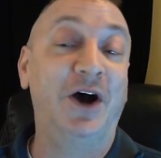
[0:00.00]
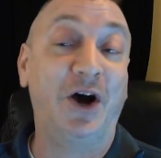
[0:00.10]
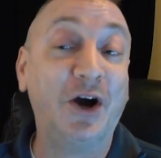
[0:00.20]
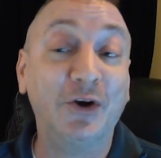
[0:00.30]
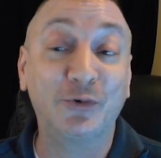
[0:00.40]

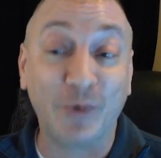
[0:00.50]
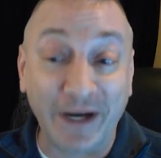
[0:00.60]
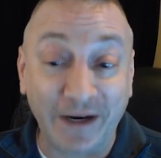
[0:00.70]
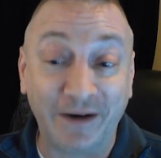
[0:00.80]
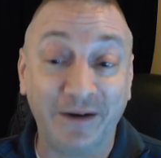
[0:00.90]

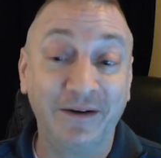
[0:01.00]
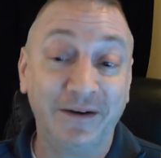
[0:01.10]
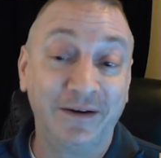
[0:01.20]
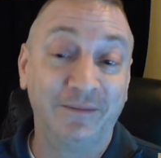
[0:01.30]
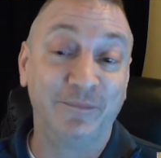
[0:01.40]

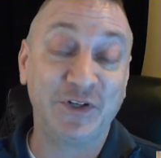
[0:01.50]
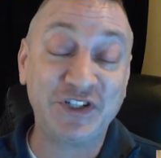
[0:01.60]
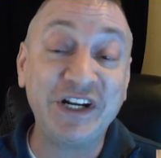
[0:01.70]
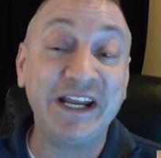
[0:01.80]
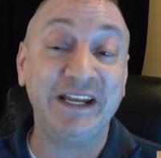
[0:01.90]
hardware
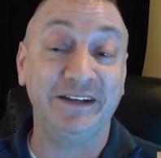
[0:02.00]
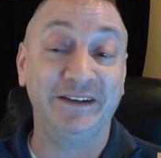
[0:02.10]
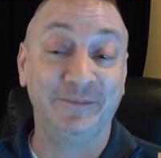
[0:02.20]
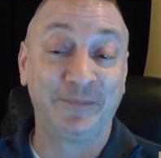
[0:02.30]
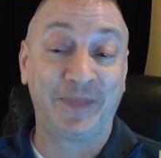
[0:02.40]

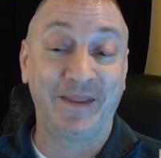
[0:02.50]
machine.